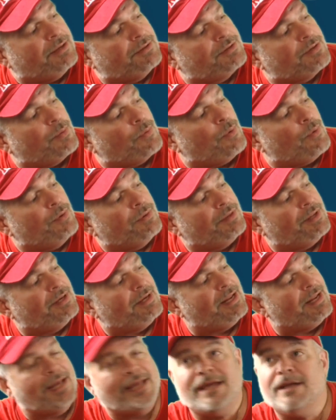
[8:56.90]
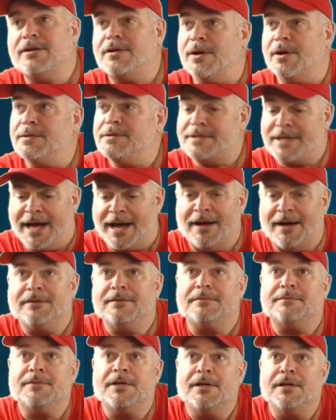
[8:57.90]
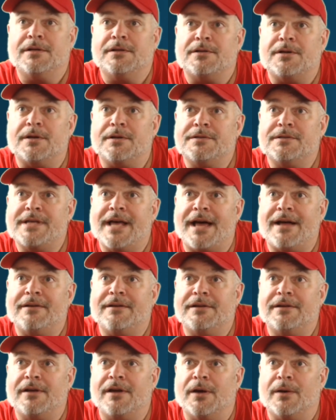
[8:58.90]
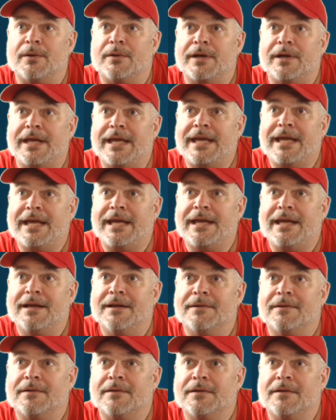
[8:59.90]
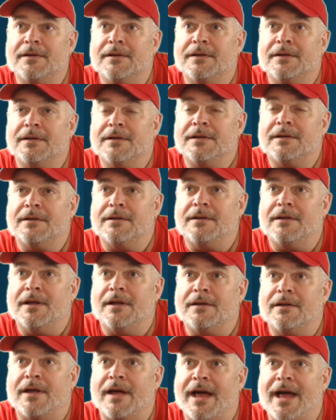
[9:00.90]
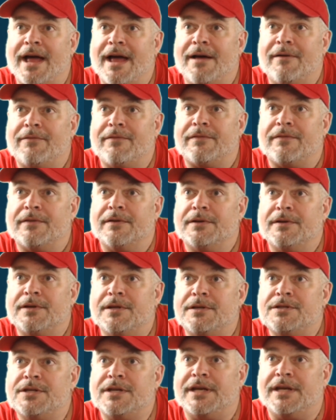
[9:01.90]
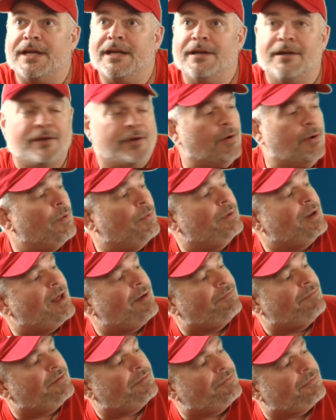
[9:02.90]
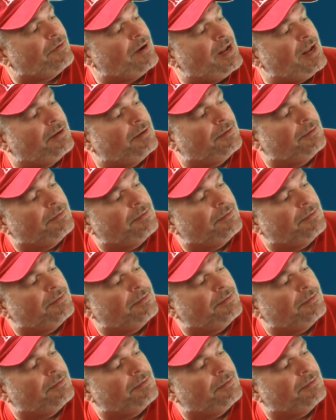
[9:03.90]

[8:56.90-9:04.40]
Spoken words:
So on the D, it turns out you go E to F to G. You're holding that 5th fret,